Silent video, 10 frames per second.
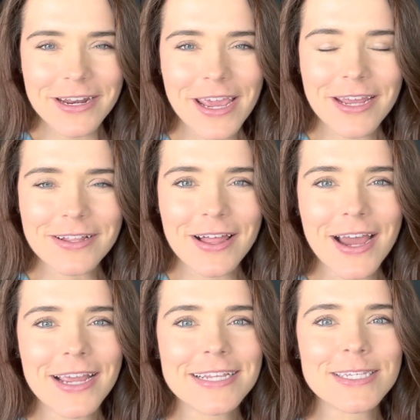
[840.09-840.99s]
Pick an area
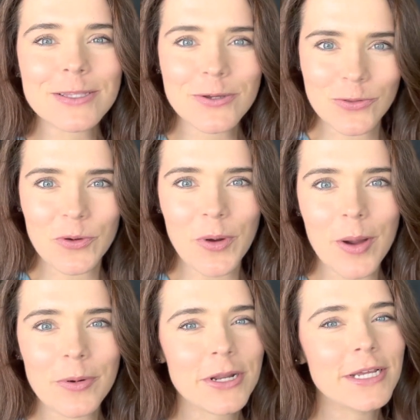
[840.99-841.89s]
to analyze,
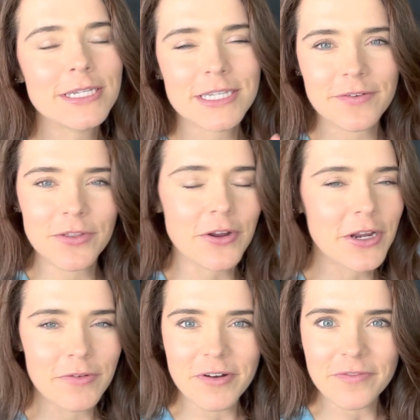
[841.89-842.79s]
look through a property,
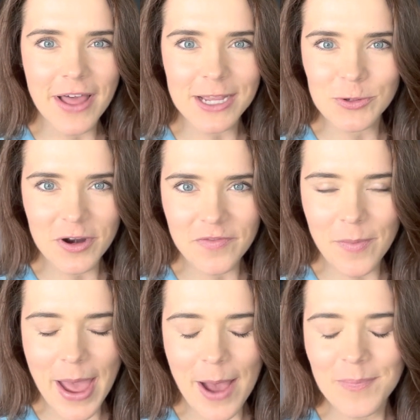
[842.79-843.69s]
if there are any red
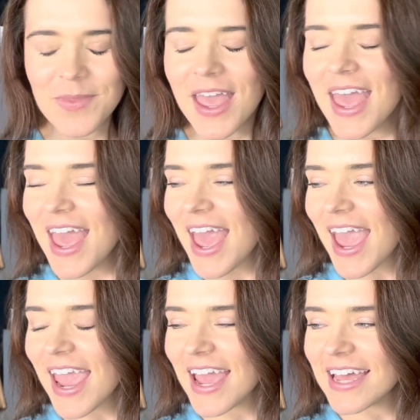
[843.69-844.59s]
flags right off the bat.